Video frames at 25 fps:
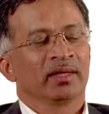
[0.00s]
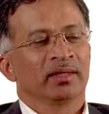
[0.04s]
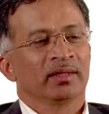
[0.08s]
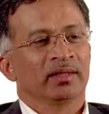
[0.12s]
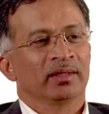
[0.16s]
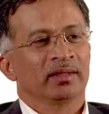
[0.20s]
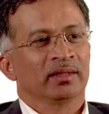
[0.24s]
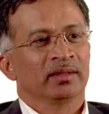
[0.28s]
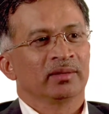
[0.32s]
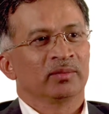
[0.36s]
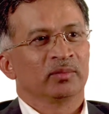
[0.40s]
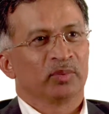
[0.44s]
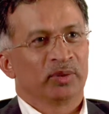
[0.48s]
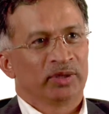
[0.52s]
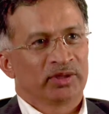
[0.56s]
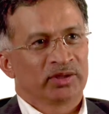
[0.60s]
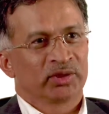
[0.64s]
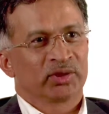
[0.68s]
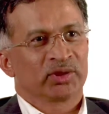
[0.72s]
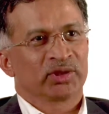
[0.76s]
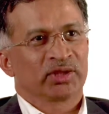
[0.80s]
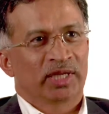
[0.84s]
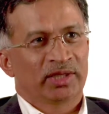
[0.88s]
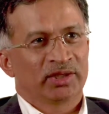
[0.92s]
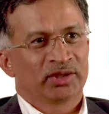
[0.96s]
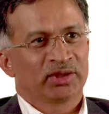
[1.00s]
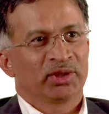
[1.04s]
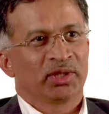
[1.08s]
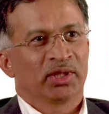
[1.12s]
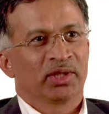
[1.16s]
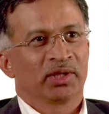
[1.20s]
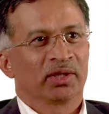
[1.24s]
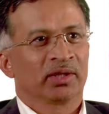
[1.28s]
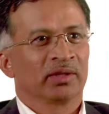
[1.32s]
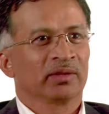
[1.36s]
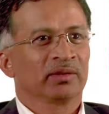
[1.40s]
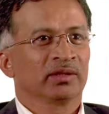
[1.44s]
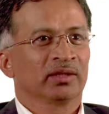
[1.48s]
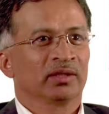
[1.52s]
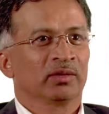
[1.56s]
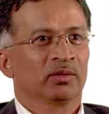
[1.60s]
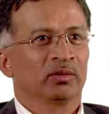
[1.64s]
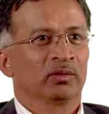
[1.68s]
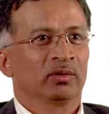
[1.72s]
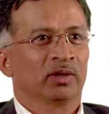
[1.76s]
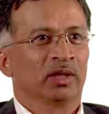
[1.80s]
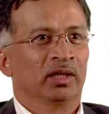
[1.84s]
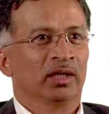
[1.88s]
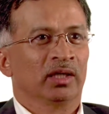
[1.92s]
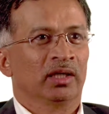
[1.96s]
uh, research engineer
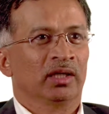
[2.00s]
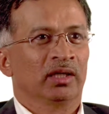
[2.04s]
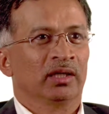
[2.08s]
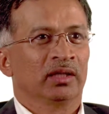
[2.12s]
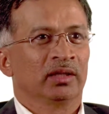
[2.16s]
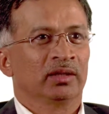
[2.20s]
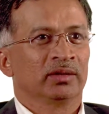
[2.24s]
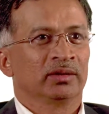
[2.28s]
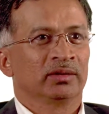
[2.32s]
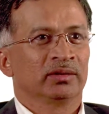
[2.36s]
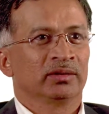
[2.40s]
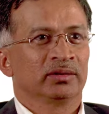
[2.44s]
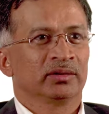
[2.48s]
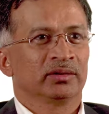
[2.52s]
uh,